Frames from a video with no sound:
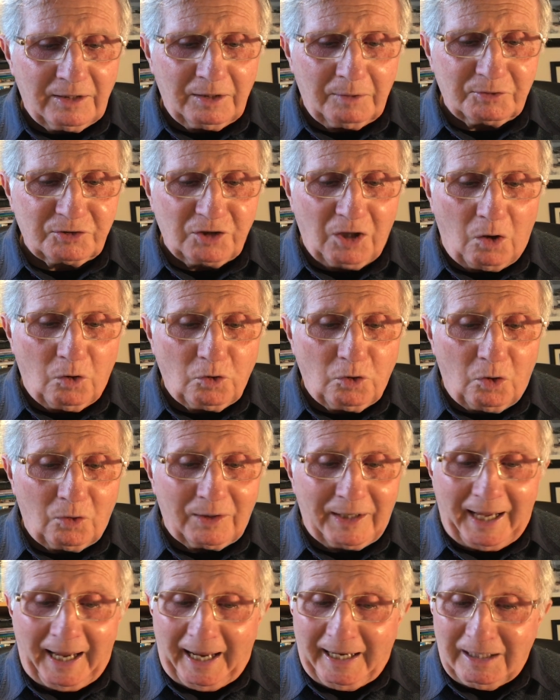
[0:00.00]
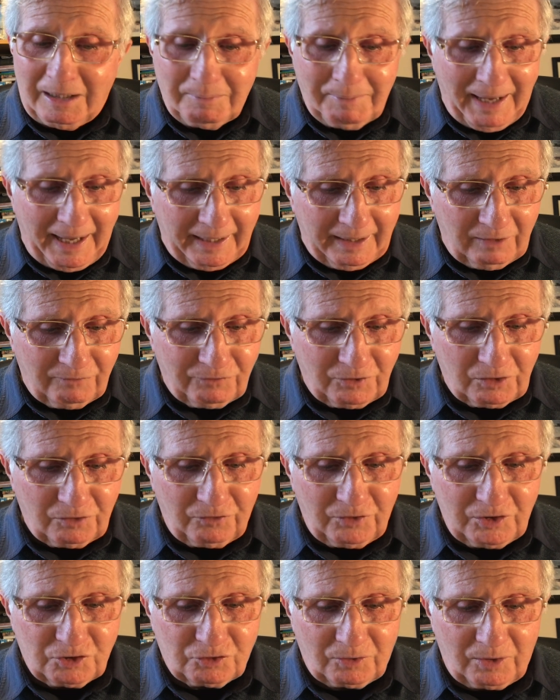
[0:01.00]
There was no longer any manna for
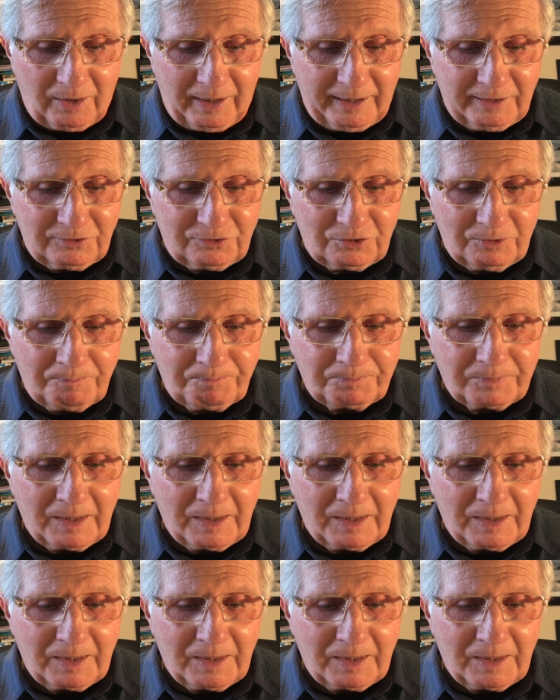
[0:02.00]
the Israelites.